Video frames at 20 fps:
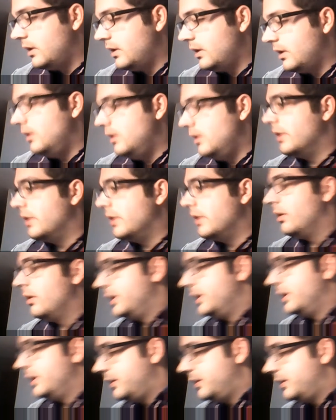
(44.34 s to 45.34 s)
you can
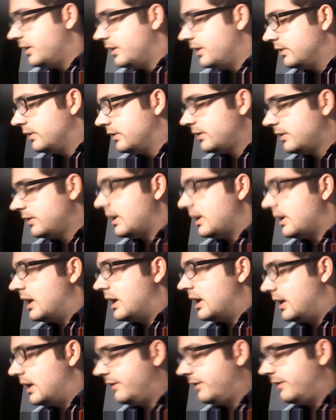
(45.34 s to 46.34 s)
hold on to those.
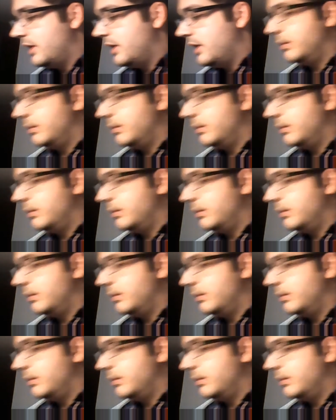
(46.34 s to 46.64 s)
I've got one